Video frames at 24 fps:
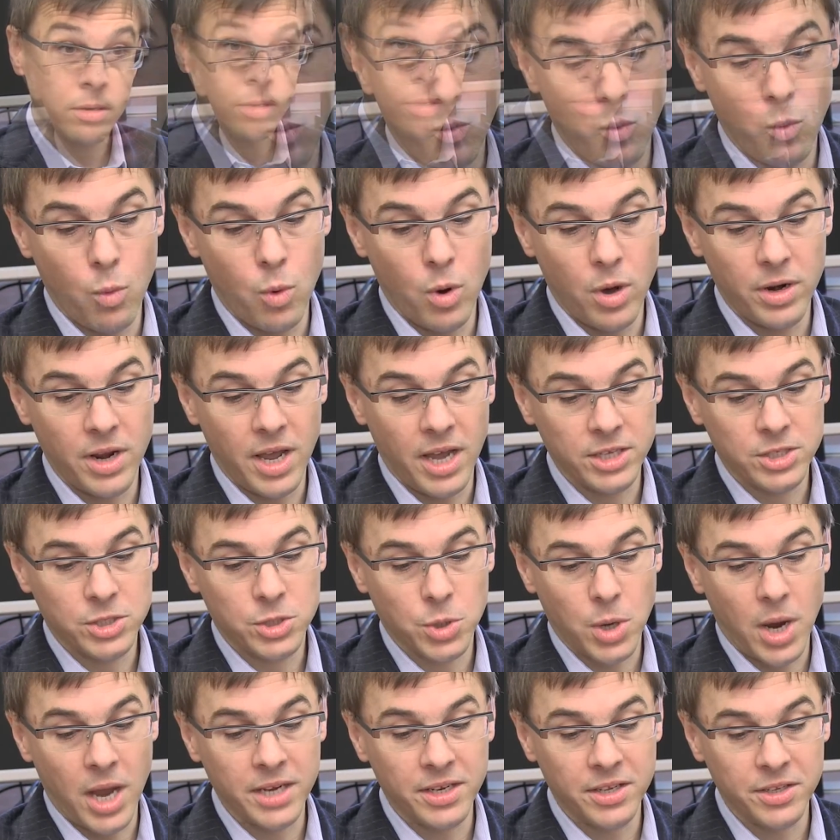What I
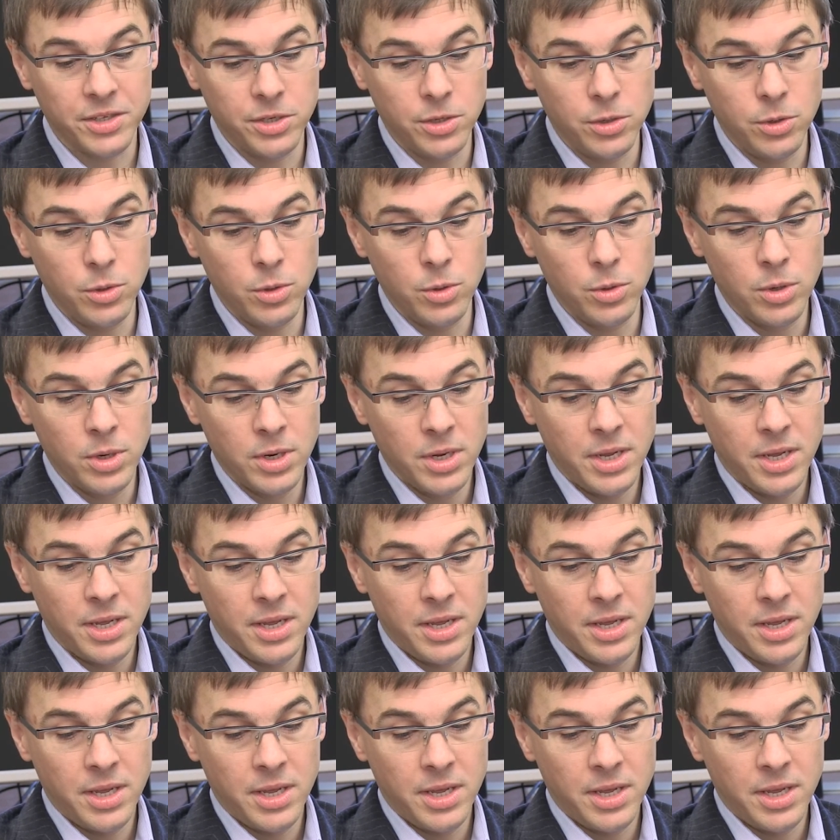try to do